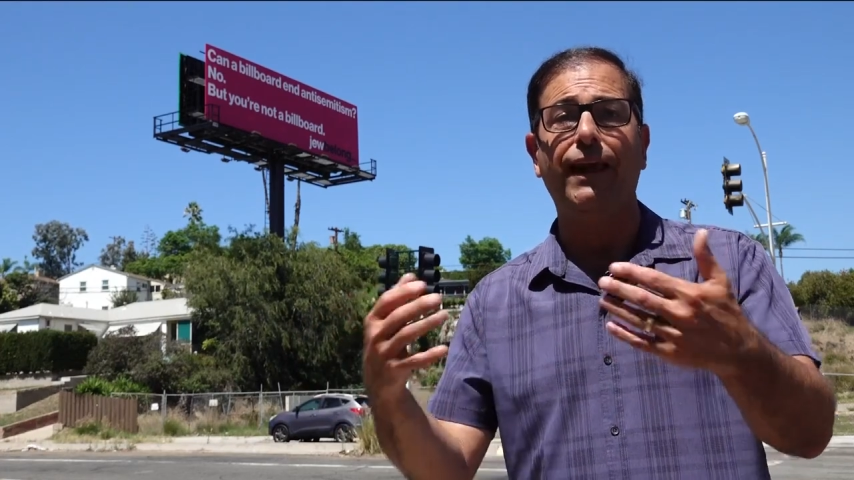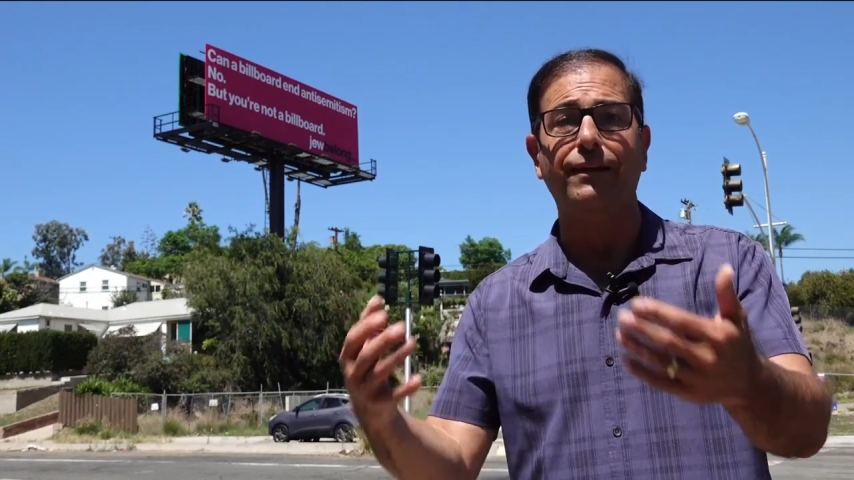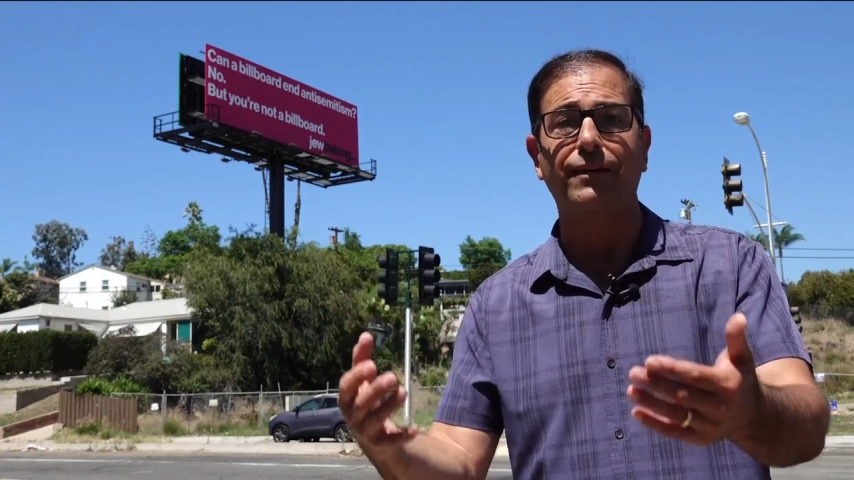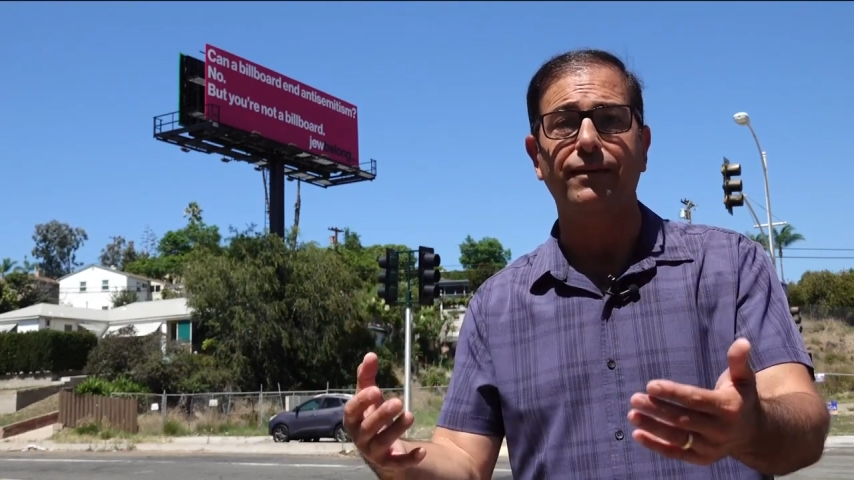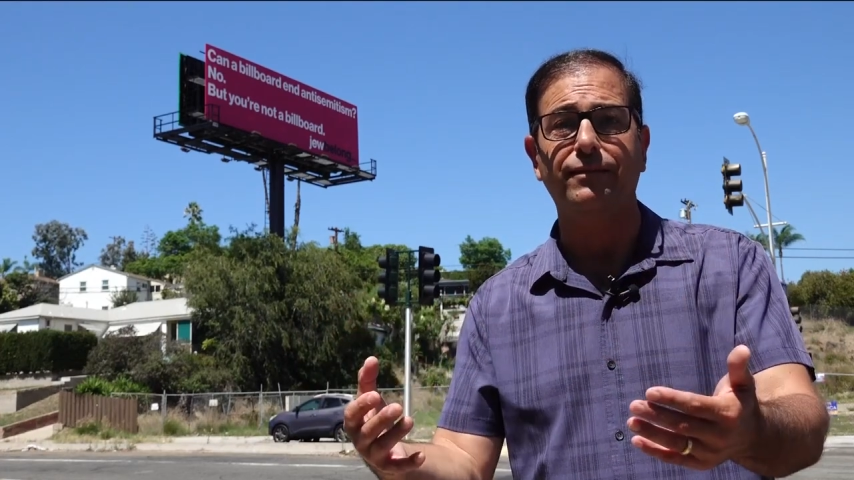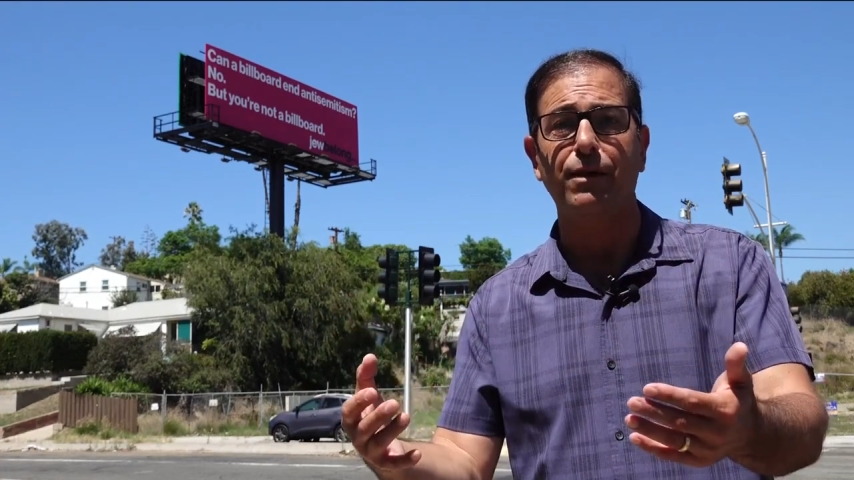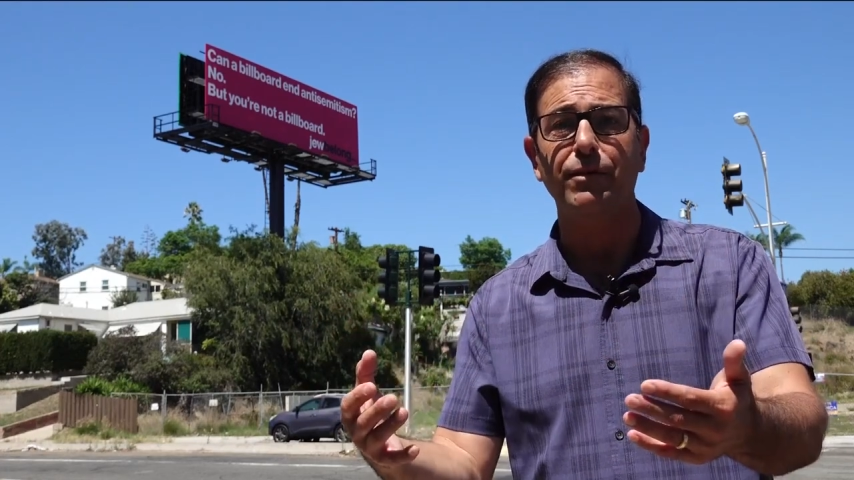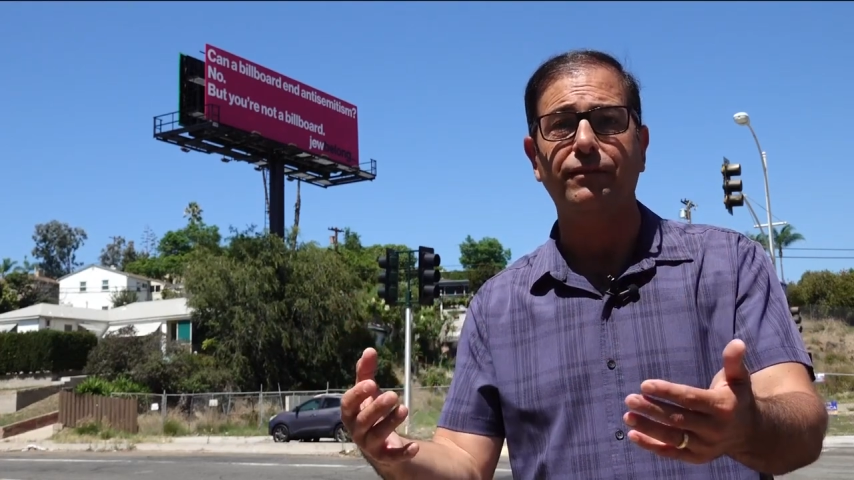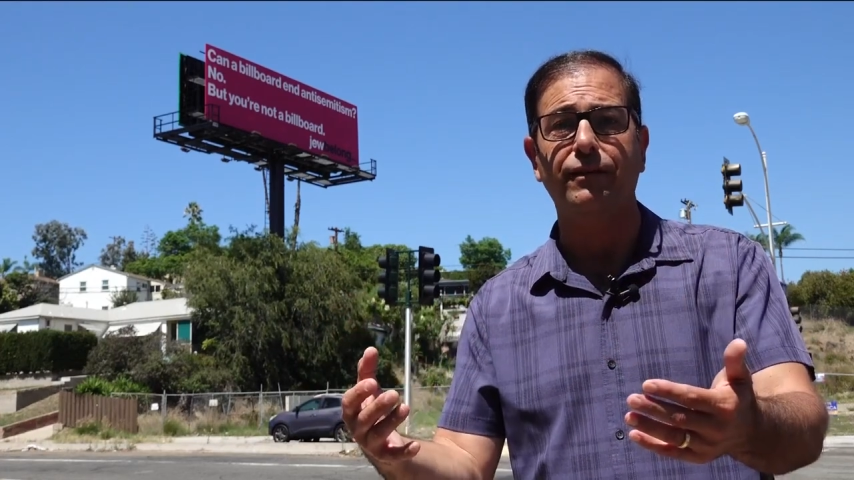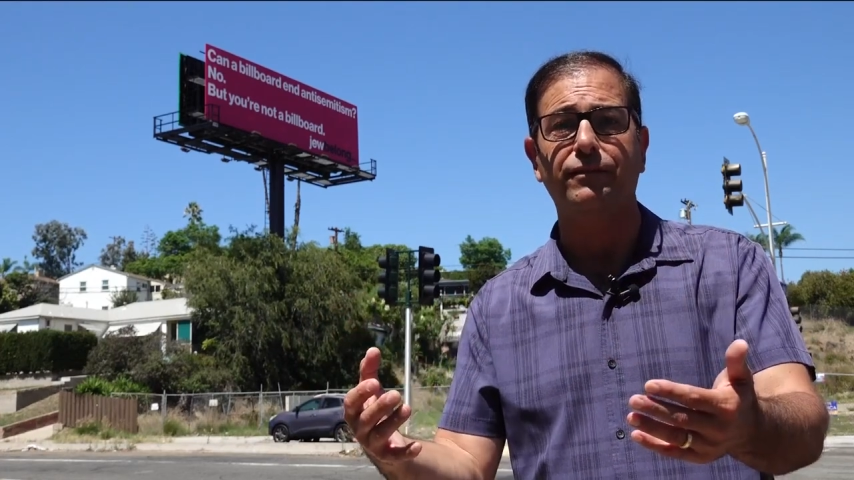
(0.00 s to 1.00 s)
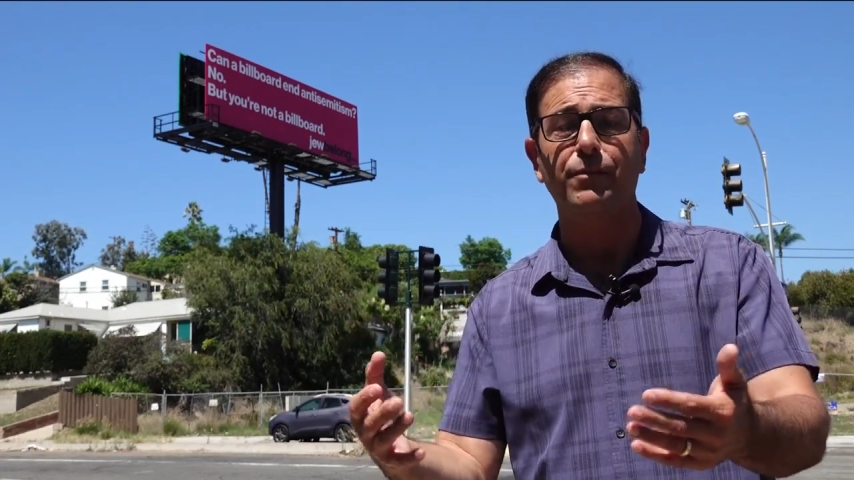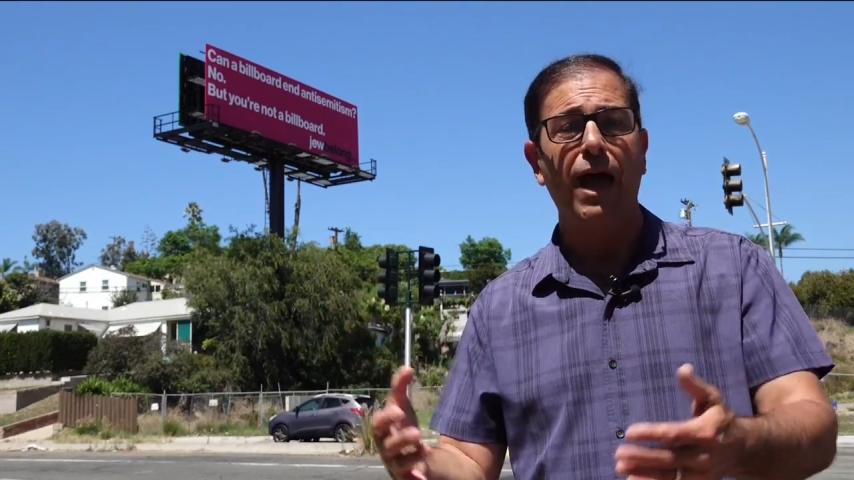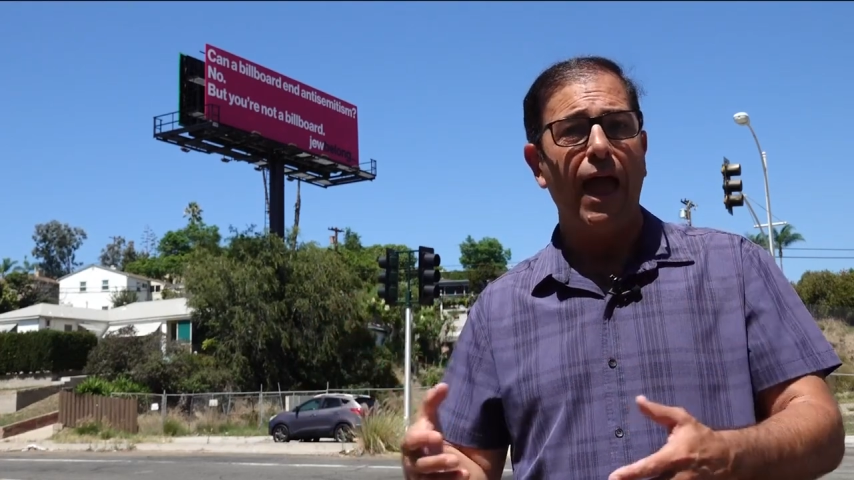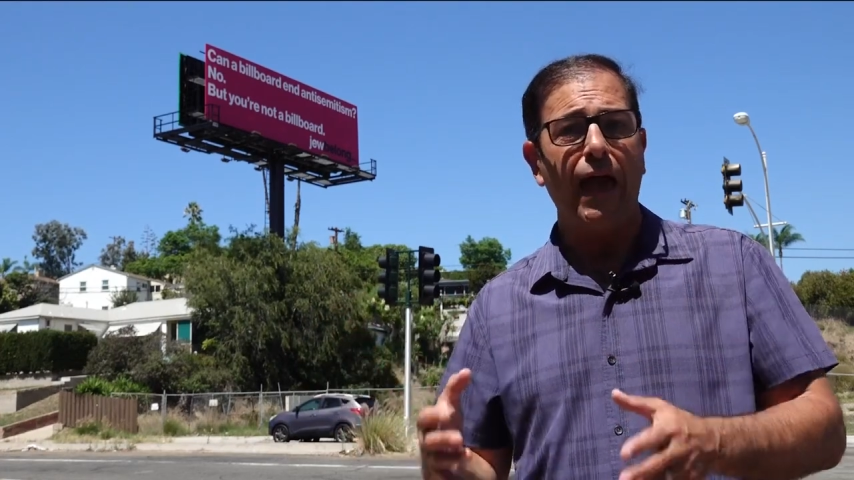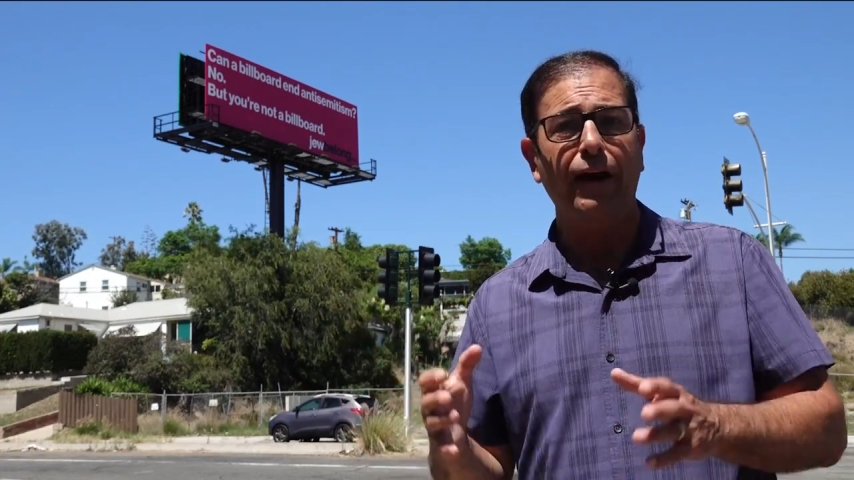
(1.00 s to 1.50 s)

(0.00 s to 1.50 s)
in anti Semitism,